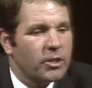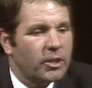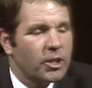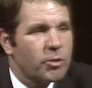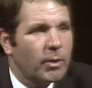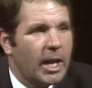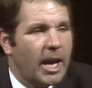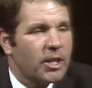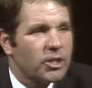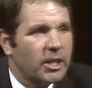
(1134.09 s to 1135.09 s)
that this will
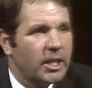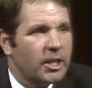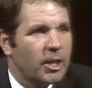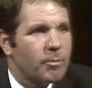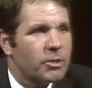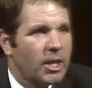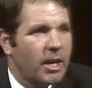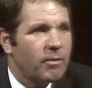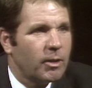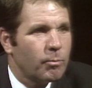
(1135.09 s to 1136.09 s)
actually end up
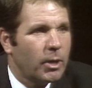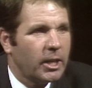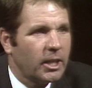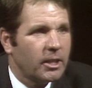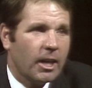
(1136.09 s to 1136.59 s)
saving money.